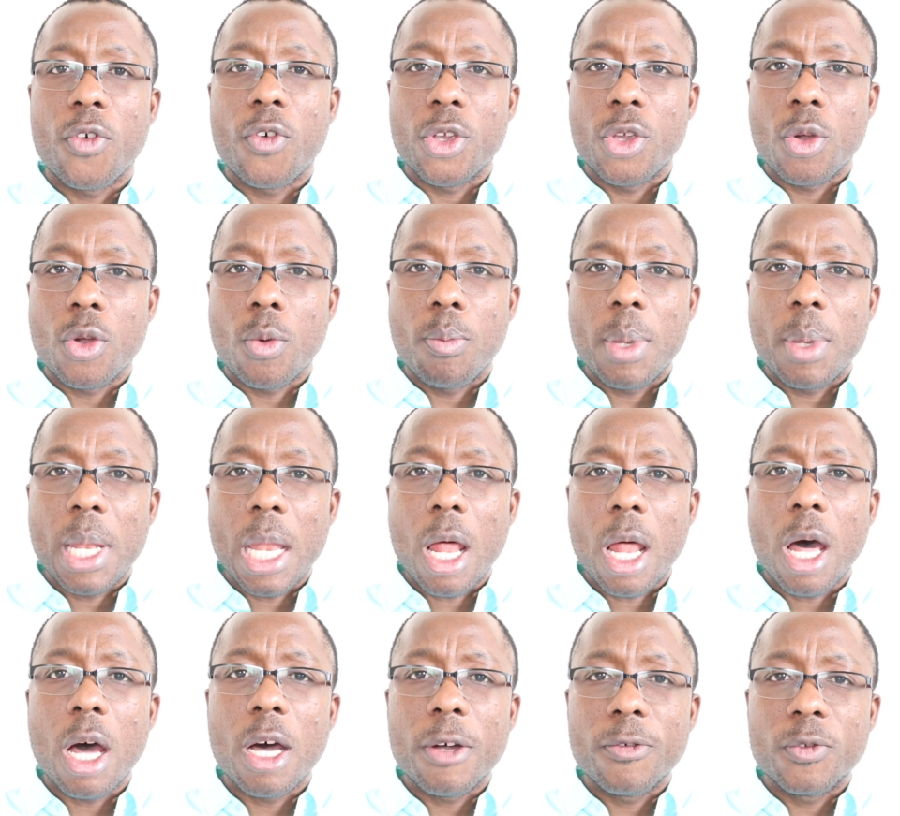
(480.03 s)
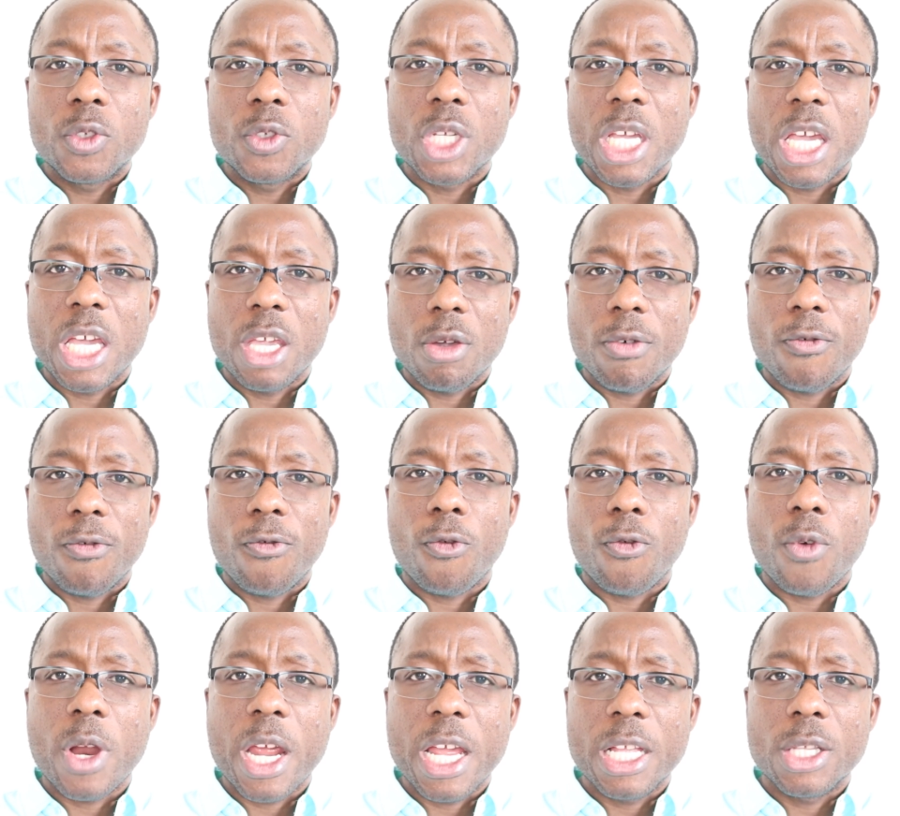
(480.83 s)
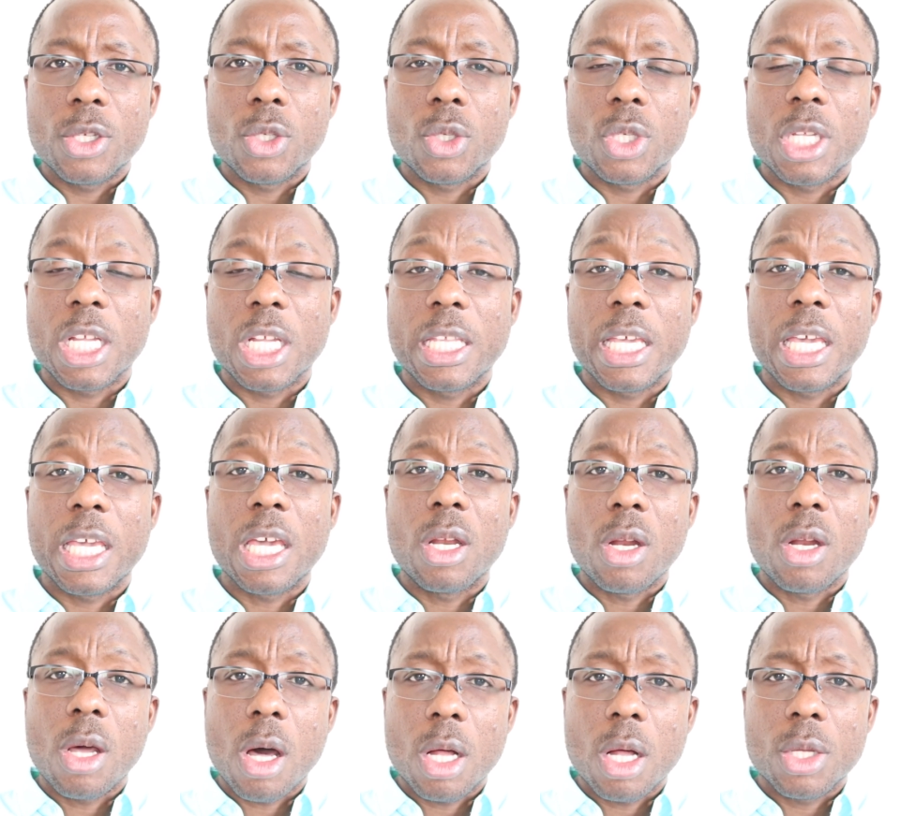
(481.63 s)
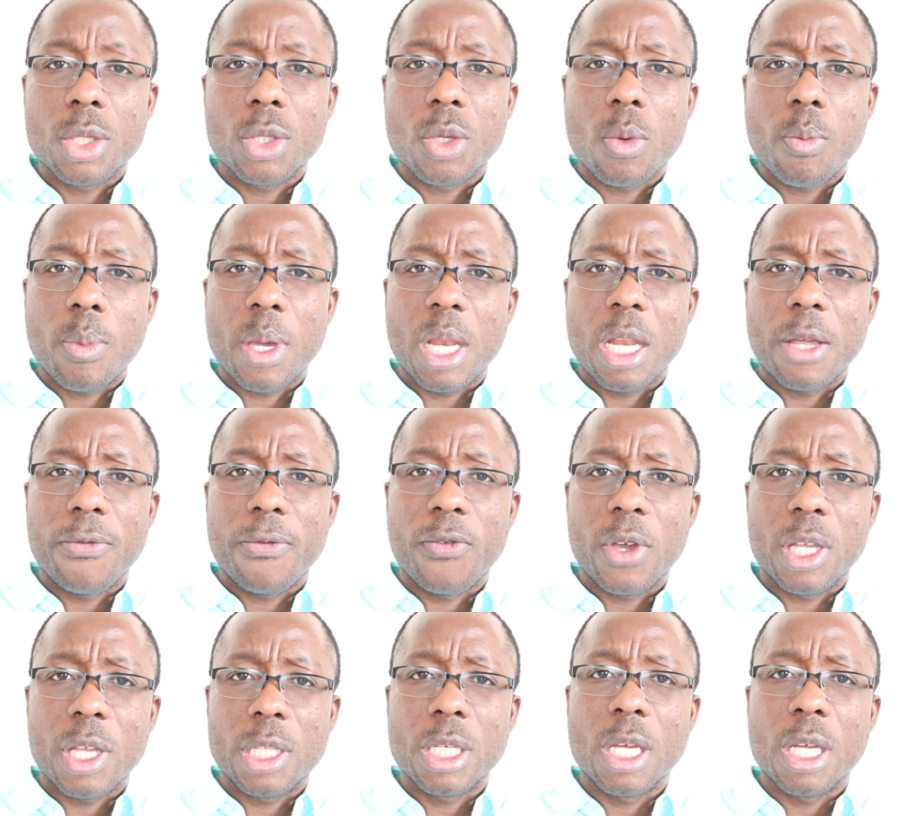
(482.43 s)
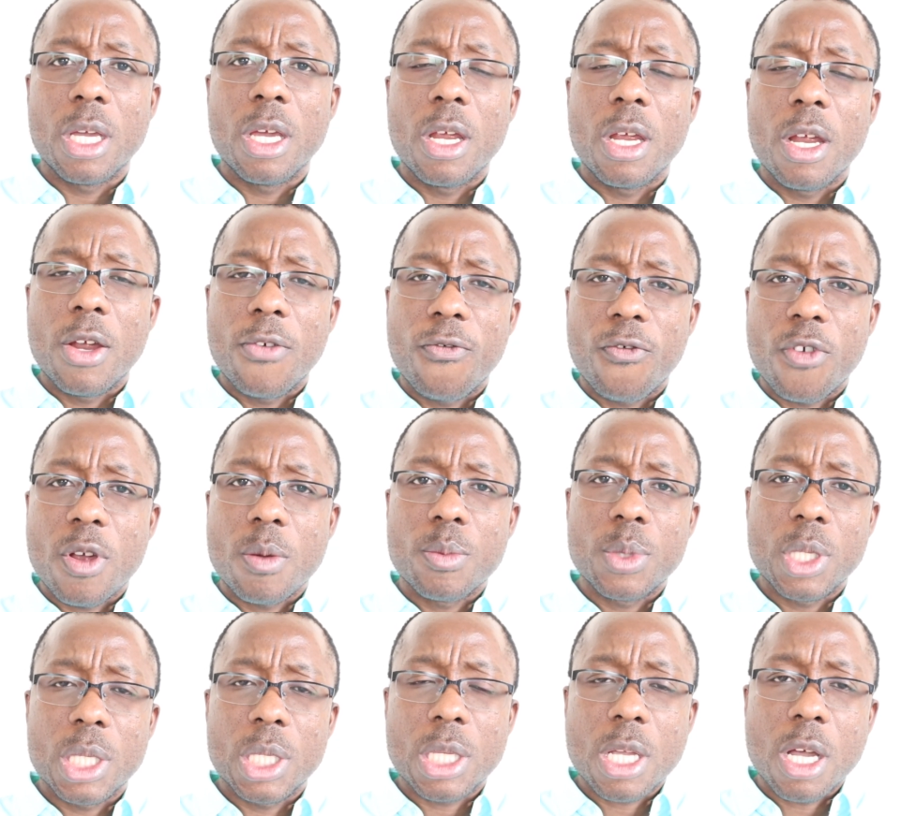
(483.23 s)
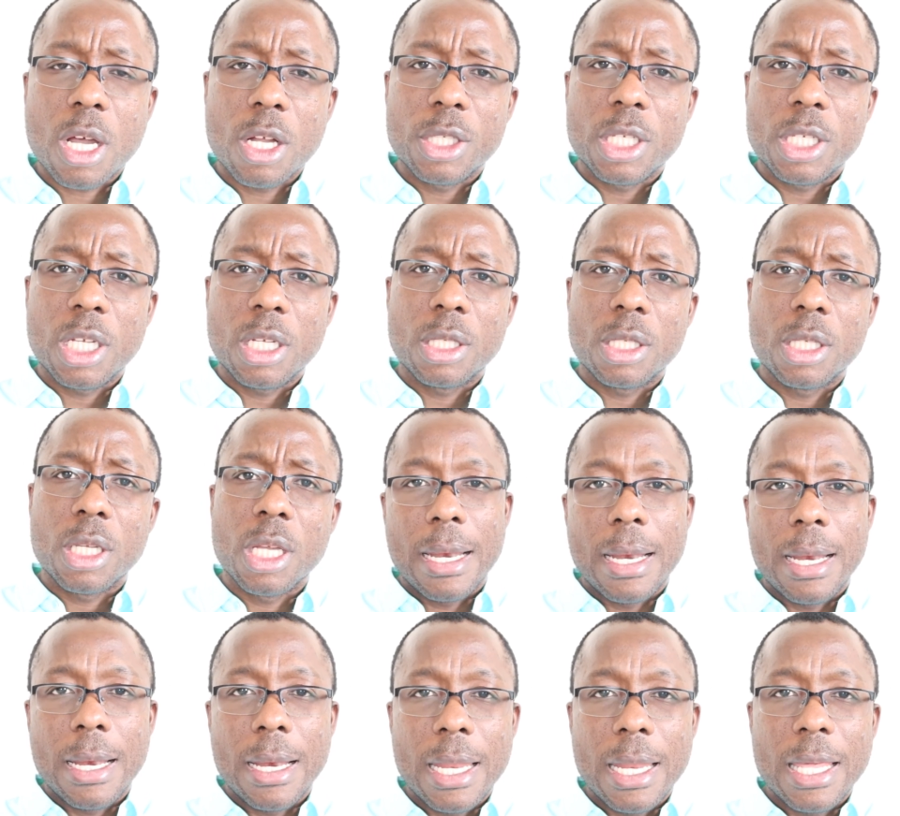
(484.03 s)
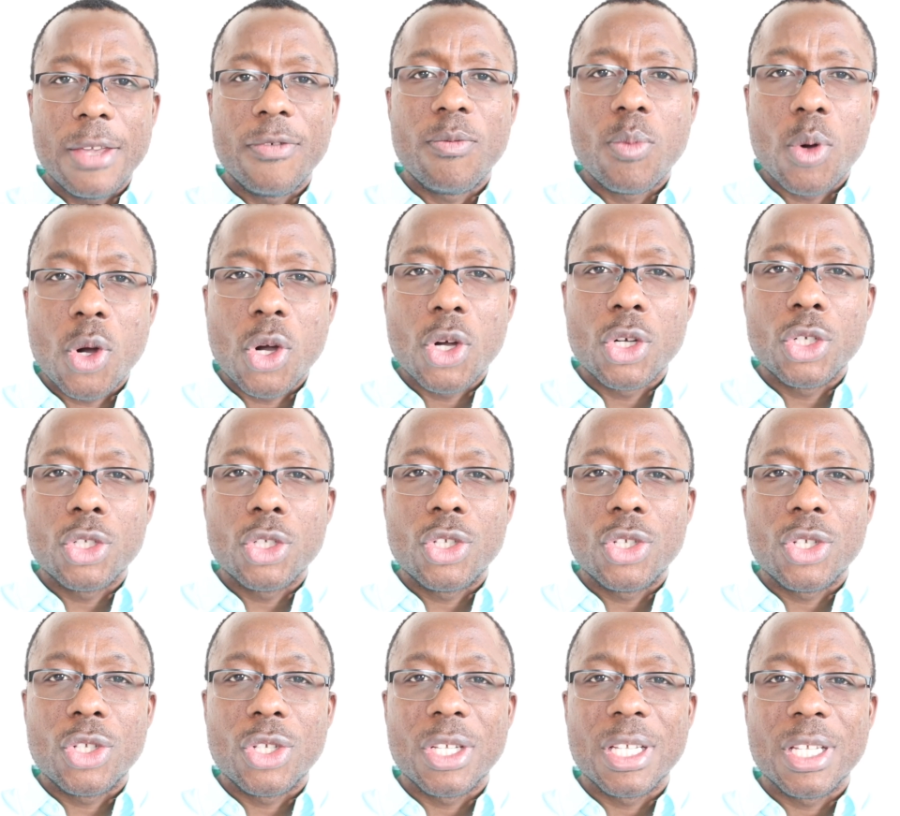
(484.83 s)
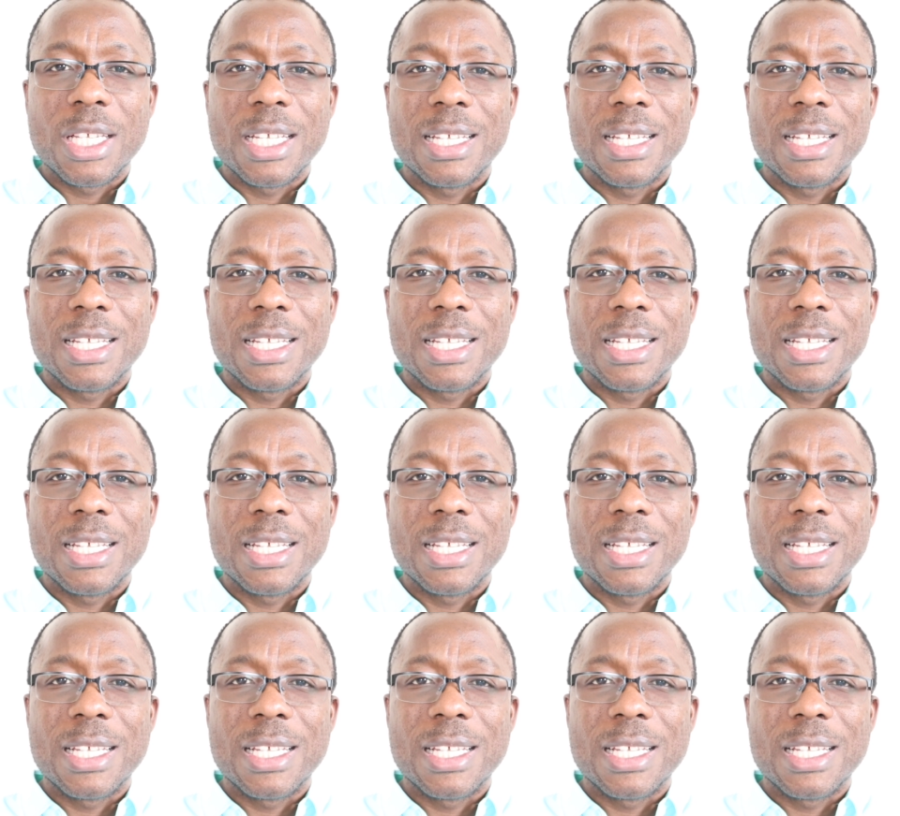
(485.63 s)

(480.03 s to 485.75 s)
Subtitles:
your beloved and your friends so that they can also benefit from this content. Live bold,